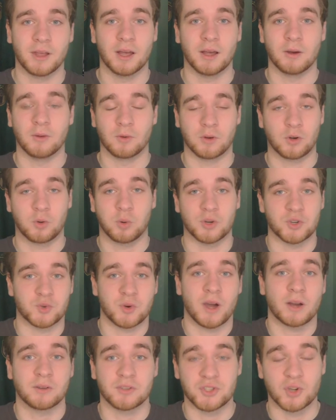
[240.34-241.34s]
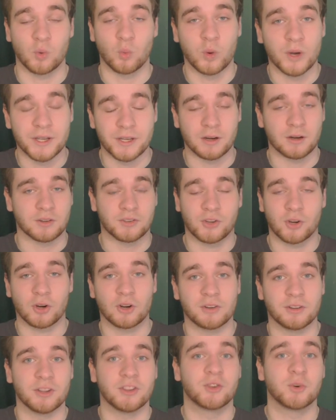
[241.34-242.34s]
Cuadrado is a winger
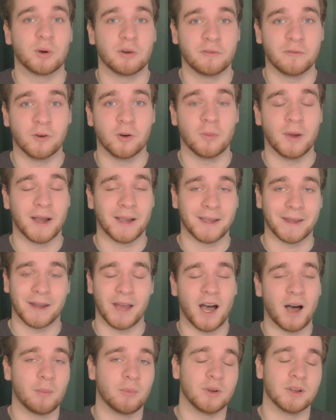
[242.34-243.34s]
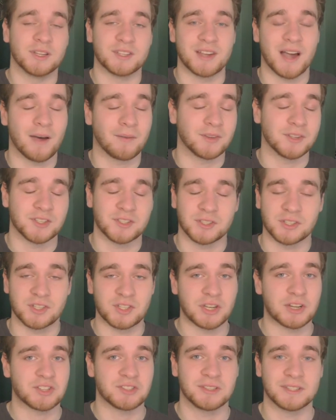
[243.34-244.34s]
turned into a fullback, and Alba is obviously
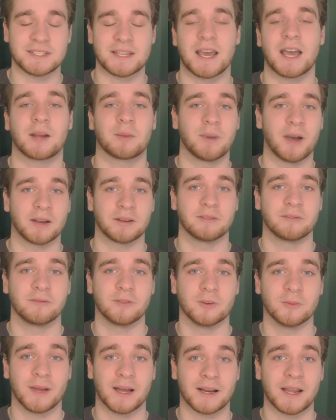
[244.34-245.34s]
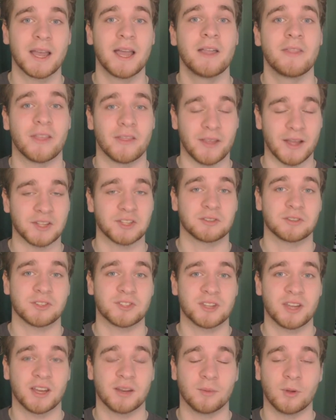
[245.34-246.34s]
such an attack-minded fullback that's
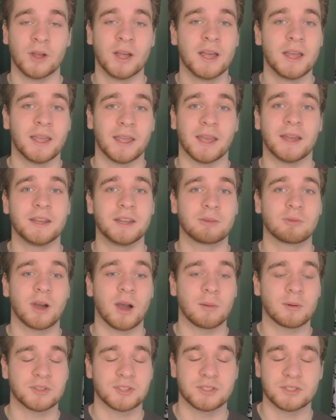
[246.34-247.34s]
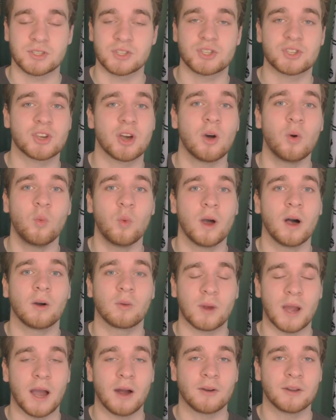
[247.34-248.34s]
understandable. Andy Robertson, so
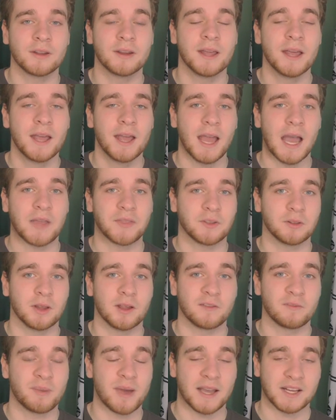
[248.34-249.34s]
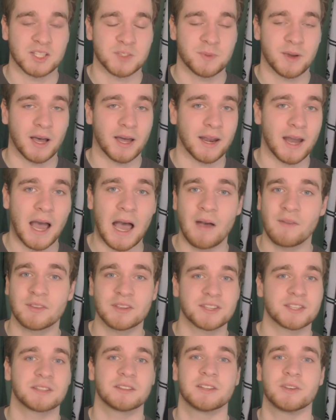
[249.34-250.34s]
well-rounded at the left-back spot.
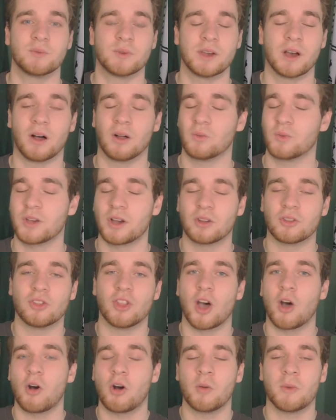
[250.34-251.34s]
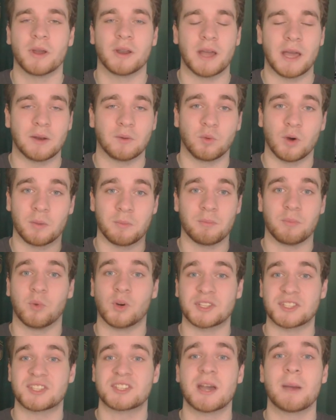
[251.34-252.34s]
Obviously, we all know him, and
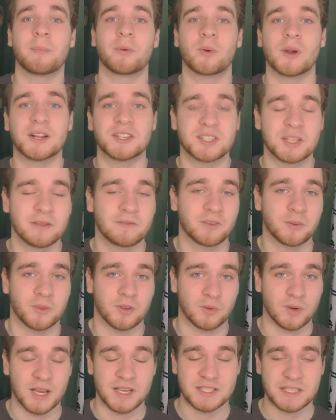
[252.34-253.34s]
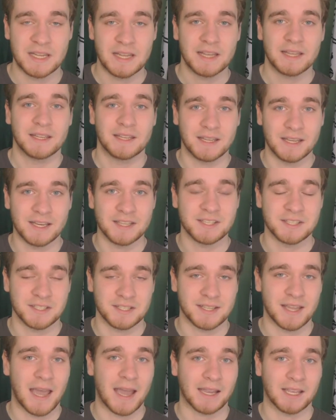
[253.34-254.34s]
what separates him from the rest is his
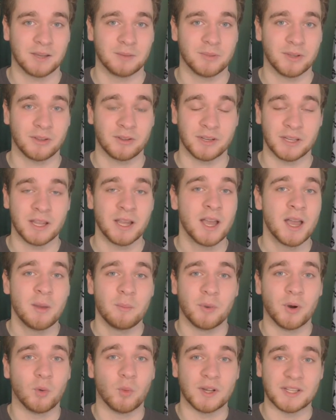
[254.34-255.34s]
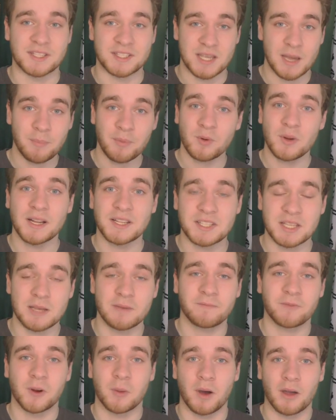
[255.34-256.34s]
attacking ability, but what separates
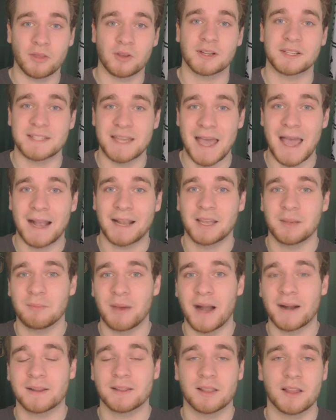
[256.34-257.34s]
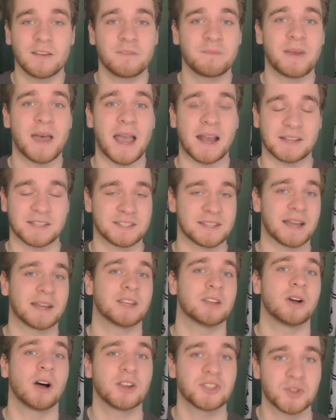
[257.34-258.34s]
him from other attacking-minded left backs is that
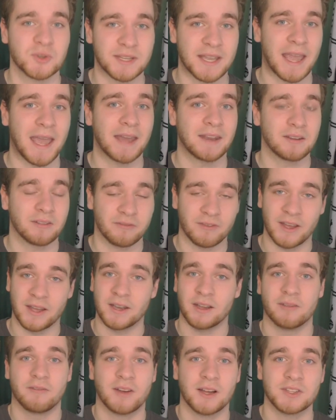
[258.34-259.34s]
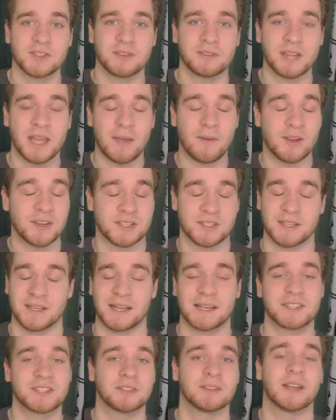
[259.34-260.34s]
he also can defend. Alphonso Davies
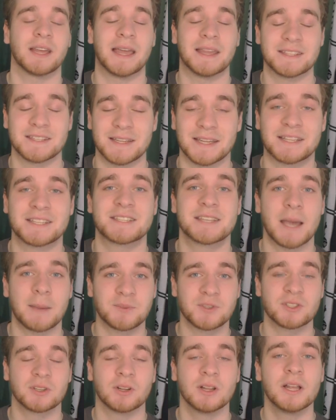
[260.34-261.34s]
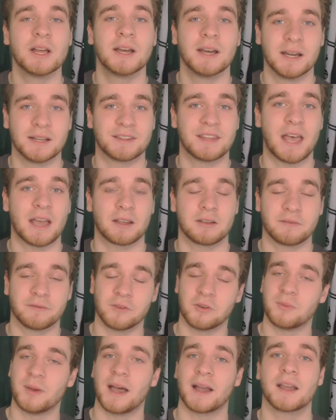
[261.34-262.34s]
is an exceptional attacking
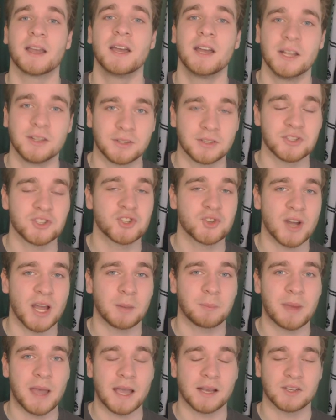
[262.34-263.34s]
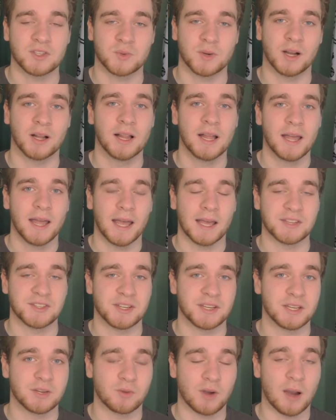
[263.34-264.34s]
fullback, doesn't track back as well as
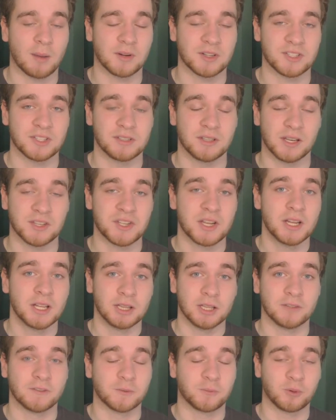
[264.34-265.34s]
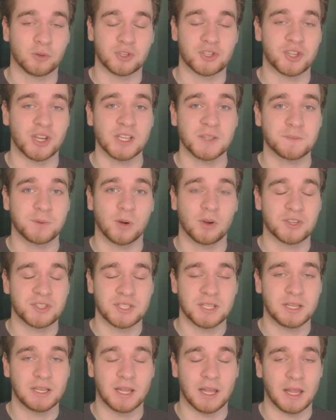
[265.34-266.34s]
Andy Robertson does. Liverpool just
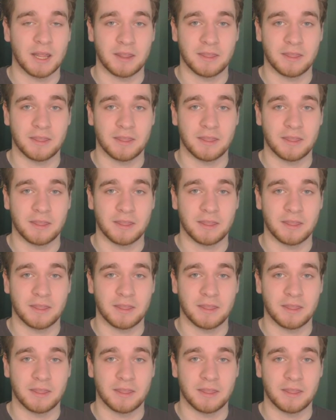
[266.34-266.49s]
posted